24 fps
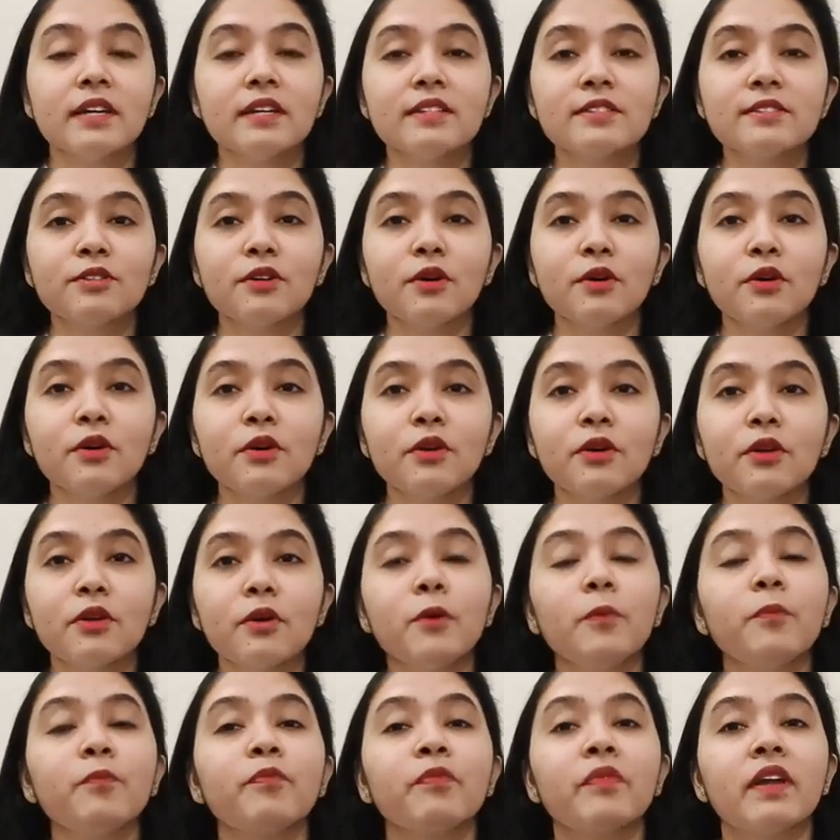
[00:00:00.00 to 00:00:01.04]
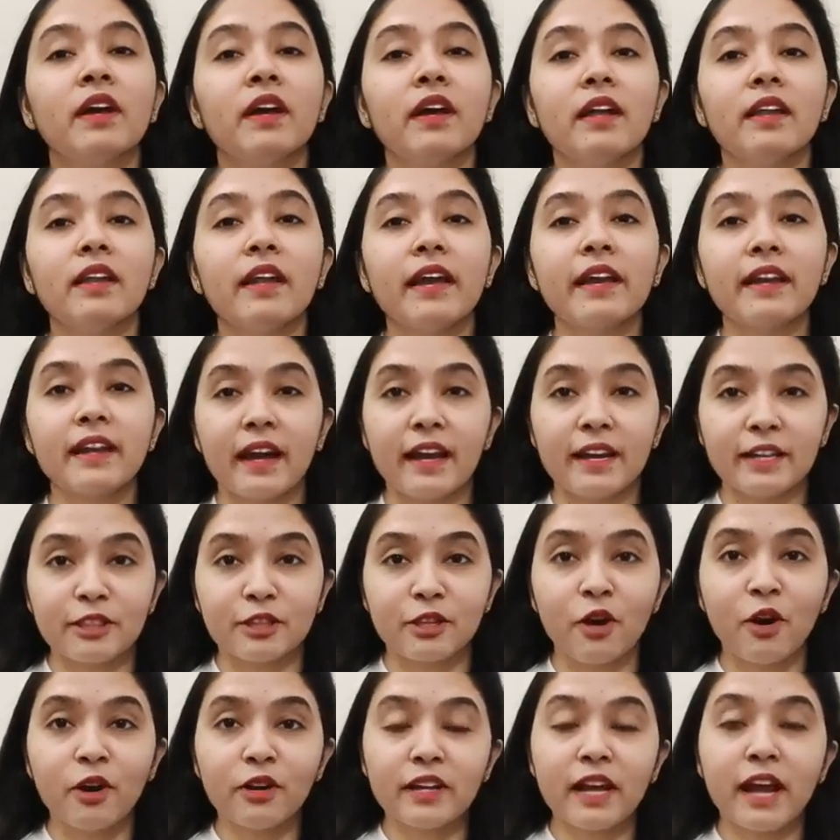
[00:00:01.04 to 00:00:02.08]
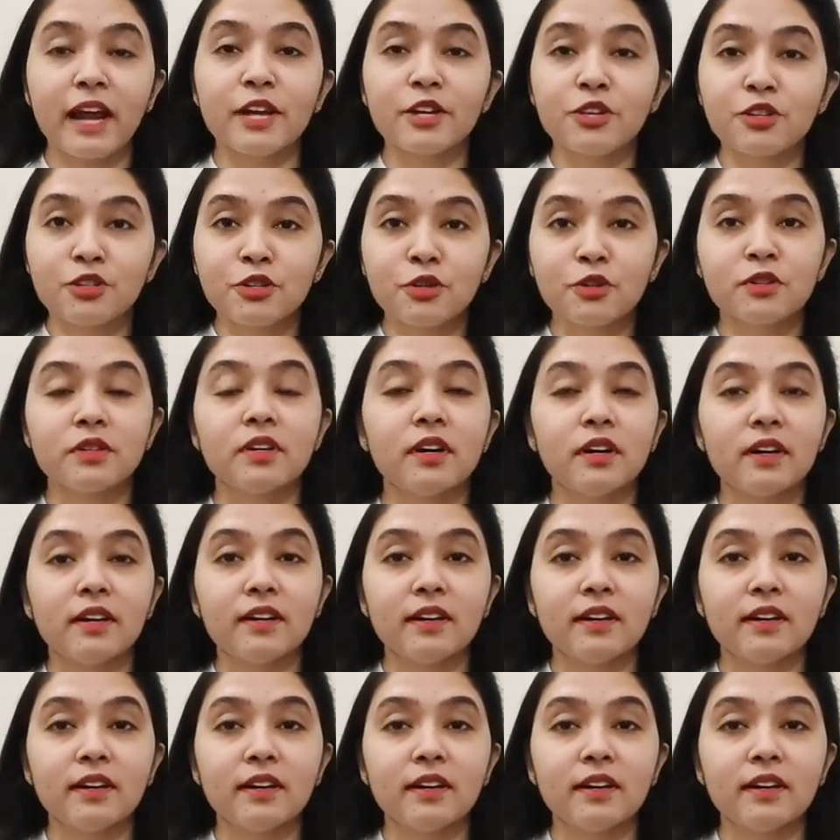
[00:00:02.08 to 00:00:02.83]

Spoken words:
So like I thought I should